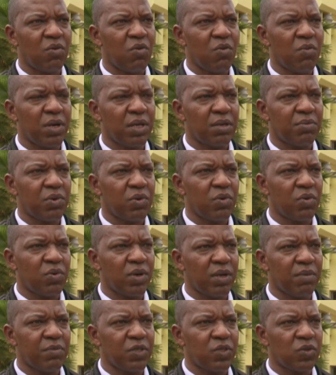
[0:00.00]
Overall,
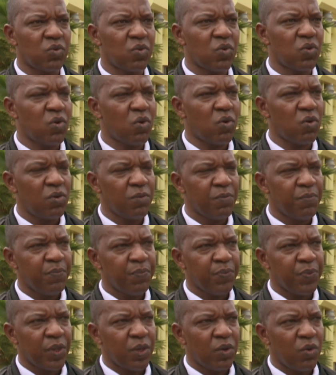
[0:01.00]
there is need for
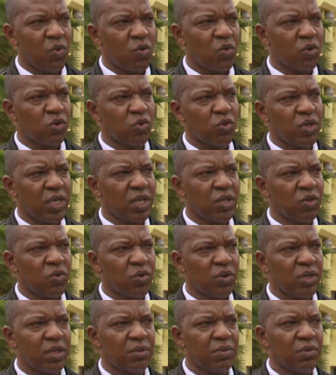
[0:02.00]
developmental
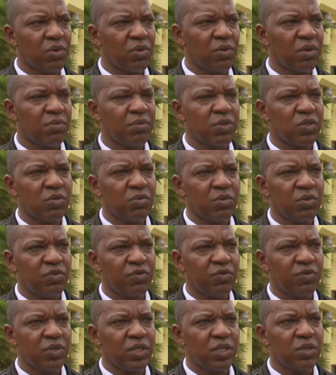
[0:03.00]
activities that align
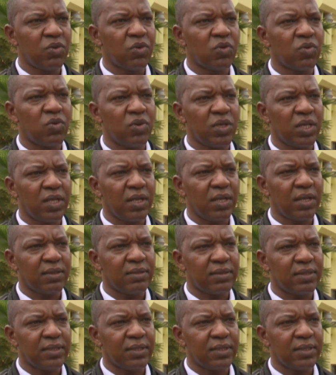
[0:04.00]
with this area.